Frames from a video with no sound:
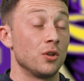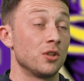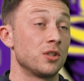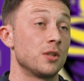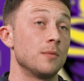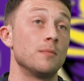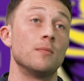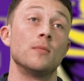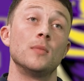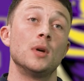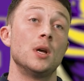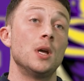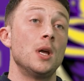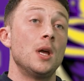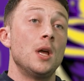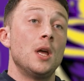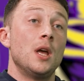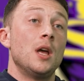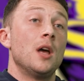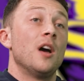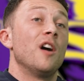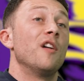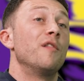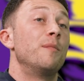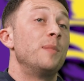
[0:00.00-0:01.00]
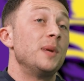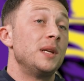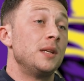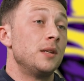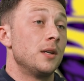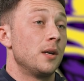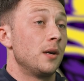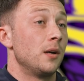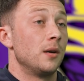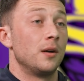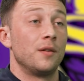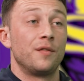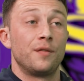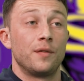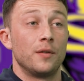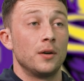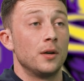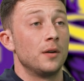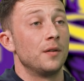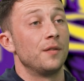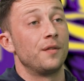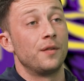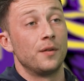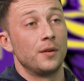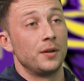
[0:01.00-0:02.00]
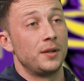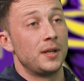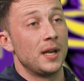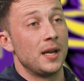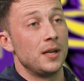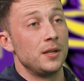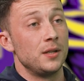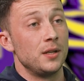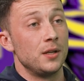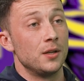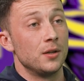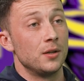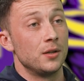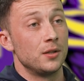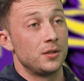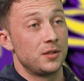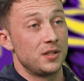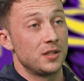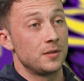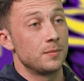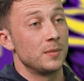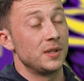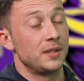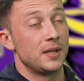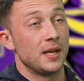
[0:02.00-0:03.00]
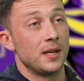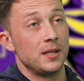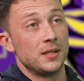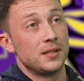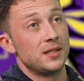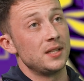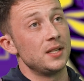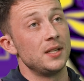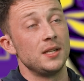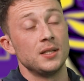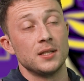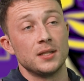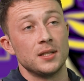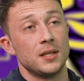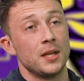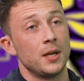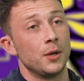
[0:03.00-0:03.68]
know something? I've been there for 10 years. This is my 10th season